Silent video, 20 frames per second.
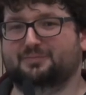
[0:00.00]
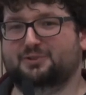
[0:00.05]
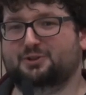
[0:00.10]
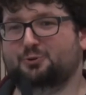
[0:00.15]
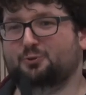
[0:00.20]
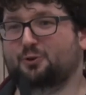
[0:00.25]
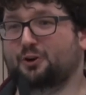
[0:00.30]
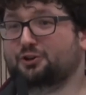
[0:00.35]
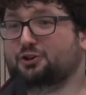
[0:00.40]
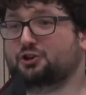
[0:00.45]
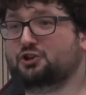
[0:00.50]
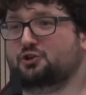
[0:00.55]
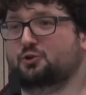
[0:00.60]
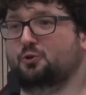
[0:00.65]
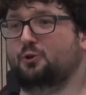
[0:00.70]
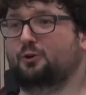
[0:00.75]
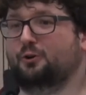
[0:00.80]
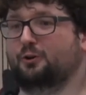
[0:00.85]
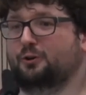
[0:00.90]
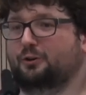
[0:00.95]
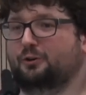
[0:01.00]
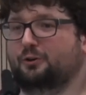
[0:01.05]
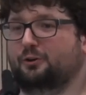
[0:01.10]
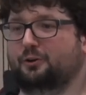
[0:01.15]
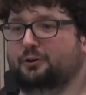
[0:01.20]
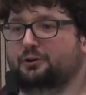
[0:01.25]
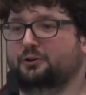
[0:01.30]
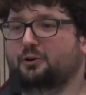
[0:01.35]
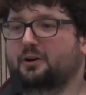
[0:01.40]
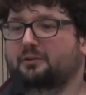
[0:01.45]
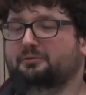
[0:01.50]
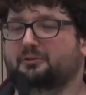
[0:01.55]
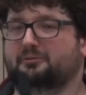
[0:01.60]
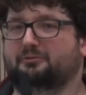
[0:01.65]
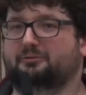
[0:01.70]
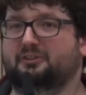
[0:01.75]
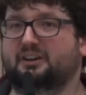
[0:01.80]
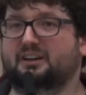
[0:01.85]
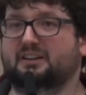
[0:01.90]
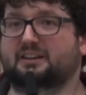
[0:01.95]
too unsure, or you have the
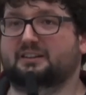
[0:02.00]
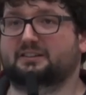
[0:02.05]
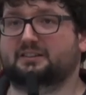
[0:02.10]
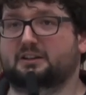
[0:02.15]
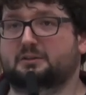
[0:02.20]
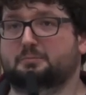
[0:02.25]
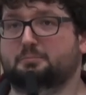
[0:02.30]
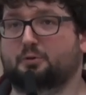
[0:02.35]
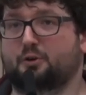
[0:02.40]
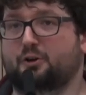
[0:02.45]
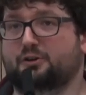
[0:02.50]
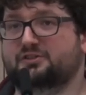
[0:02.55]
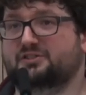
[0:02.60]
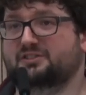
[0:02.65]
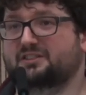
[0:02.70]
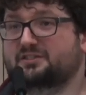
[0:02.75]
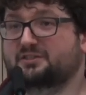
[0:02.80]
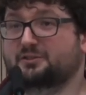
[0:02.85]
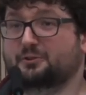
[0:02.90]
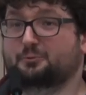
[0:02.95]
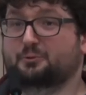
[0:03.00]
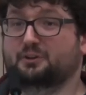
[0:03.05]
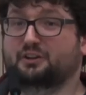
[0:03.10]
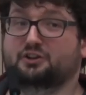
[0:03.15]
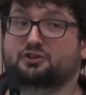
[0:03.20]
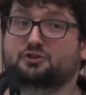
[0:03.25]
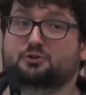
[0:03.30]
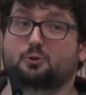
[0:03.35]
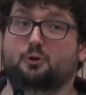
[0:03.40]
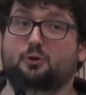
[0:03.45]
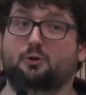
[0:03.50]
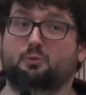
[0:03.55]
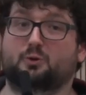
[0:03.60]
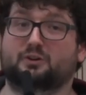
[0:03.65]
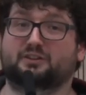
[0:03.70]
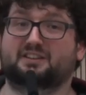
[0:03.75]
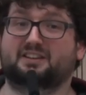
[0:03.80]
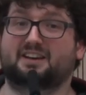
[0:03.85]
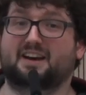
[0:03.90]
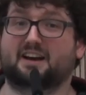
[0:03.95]
feeling that the person is not really sure
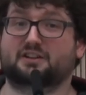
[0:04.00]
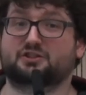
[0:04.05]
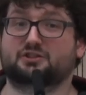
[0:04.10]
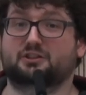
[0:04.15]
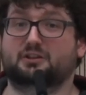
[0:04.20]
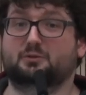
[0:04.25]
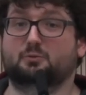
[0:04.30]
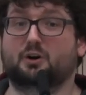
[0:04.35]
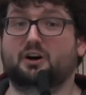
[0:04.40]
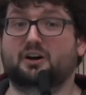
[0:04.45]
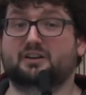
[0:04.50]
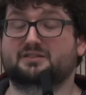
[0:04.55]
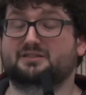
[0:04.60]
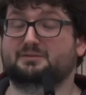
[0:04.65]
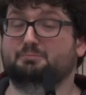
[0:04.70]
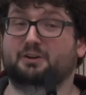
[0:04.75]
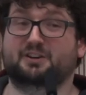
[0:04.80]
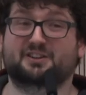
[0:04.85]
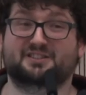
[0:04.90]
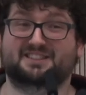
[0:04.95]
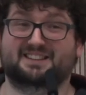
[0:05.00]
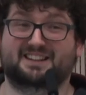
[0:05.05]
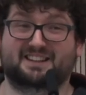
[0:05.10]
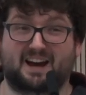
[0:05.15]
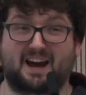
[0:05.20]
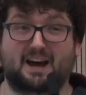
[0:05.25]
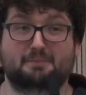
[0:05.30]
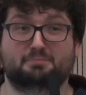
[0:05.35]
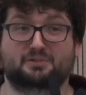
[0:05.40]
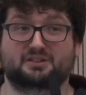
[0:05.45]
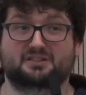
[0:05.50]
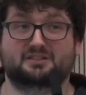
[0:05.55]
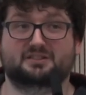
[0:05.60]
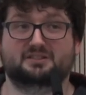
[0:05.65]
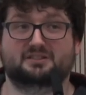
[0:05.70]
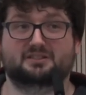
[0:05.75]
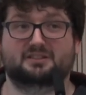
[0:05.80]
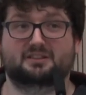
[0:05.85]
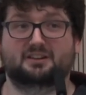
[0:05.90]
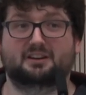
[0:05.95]
what he actually wants, because that
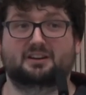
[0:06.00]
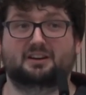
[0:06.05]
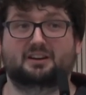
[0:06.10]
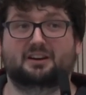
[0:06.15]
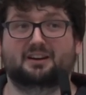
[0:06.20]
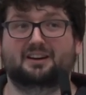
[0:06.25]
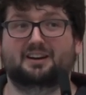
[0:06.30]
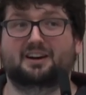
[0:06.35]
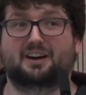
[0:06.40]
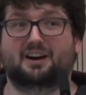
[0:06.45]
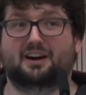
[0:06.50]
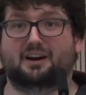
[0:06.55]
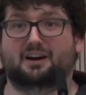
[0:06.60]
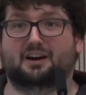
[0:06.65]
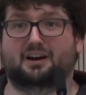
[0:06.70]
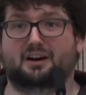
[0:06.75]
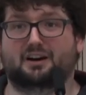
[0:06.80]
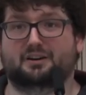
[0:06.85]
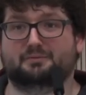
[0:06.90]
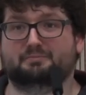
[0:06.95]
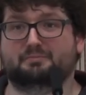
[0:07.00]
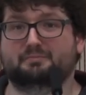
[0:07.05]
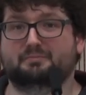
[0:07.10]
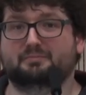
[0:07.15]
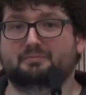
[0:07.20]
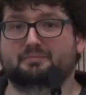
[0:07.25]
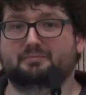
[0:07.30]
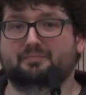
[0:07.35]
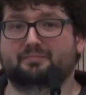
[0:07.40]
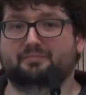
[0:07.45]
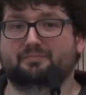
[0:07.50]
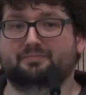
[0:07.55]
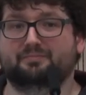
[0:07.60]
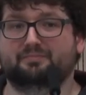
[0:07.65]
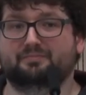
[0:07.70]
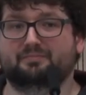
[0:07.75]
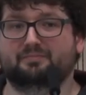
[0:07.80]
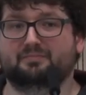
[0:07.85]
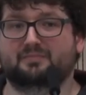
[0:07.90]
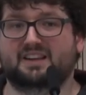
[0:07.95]
happens, um,
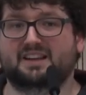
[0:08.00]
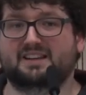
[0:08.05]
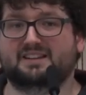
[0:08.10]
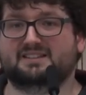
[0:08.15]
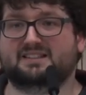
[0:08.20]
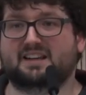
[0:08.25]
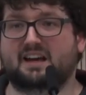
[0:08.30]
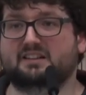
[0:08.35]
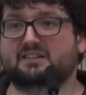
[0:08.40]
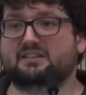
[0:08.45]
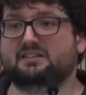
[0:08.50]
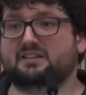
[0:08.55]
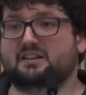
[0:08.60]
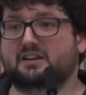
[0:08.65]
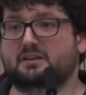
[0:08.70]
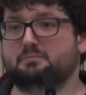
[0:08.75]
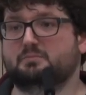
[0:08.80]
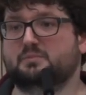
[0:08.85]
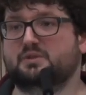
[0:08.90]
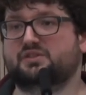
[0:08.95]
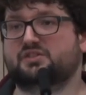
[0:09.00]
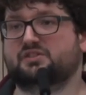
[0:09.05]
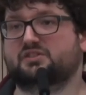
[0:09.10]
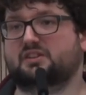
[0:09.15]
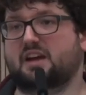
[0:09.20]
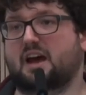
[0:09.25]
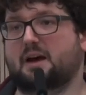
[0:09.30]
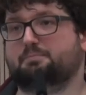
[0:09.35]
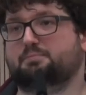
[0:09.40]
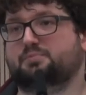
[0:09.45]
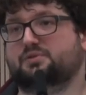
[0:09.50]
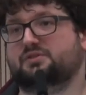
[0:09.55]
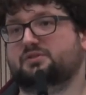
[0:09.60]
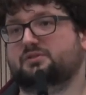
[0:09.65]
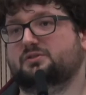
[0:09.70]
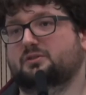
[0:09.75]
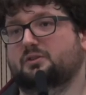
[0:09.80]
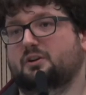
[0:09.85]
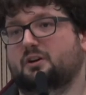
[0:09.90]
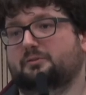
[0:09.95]
send them
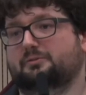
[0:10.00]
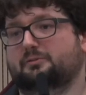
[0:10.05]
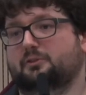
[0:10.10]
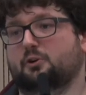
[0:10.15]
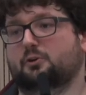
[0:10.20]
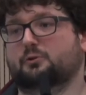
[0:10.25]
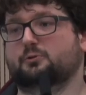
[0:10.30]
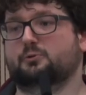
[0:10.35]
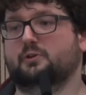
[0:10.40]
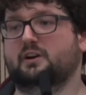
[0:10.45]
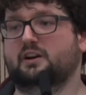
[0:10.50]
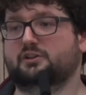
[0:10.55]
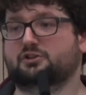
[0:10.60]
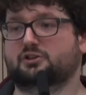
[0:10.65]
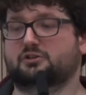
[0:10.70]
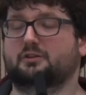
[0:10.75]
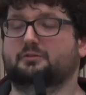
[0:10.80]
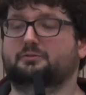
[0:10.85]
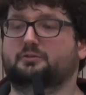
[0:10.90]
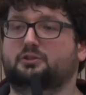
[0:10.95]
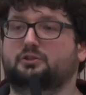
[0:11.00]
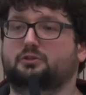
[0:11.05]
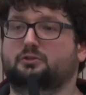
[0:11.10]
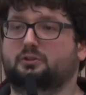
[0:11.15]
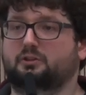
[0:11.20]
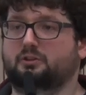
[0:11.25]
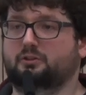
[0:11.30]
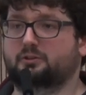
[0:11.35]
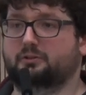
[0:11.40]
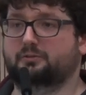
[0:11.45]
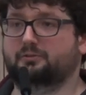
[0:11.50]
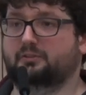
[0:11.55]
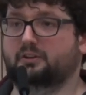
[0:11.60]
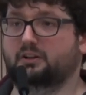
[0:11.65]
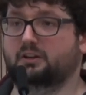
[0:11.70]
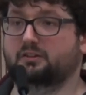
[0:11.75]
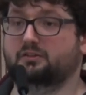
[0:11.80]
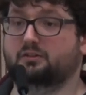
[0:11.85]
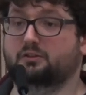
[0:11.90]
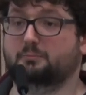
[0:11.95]
steps of your creation of the user
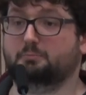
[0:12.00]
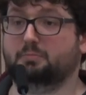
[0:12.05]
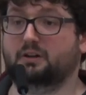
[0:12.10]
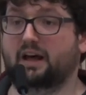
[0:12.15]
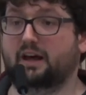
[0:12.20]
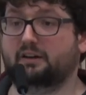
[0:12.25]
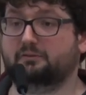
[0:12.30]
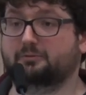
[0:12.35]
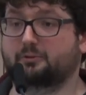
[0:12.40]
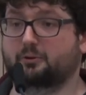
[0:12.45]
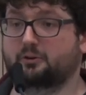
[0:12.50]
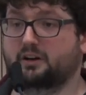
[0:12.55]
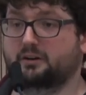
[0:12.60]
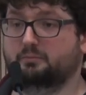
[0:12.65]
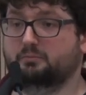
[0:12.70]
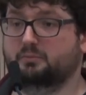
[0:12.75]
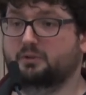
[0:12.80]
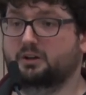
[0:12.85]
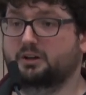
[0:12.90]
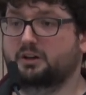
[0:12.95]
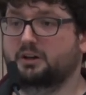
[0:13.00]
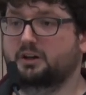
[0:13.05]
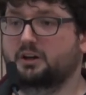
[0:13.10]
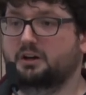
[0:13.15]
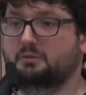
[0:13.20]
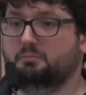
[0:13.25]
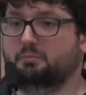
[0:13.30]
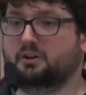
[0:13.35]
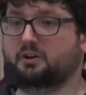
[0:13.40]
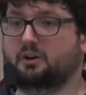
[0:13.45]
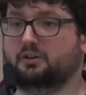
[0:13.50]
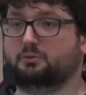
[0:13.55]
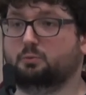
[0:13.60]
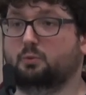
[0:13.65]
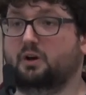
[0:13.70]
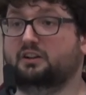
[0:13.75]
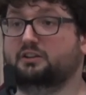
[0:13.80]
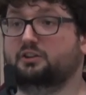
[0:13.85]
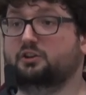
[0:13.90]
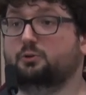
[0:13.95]
interface you planned for him. Because
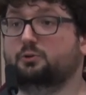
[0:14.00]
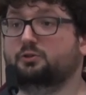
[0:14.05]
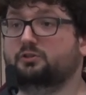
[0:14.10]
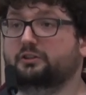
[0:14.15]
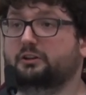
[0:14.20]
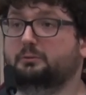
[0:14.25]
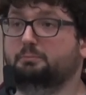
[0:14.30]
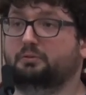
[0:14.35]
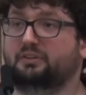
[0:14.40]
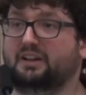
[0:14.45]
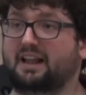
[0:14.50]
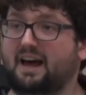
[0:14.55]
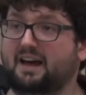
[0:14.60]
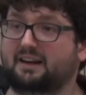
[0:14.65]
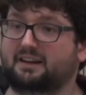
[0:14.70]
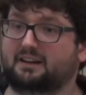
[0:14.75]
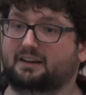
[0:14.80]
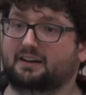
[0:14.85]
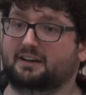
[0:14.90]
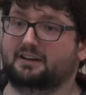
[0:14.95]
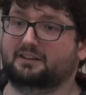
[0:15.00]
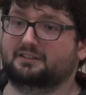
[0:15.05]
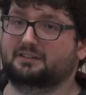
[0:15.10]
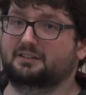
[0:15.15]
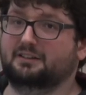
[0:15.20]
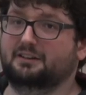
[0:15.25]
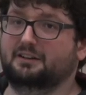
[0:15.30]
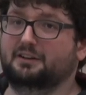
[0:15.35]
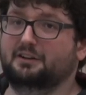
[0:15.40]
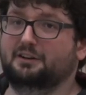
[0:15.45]
while you're still planning it,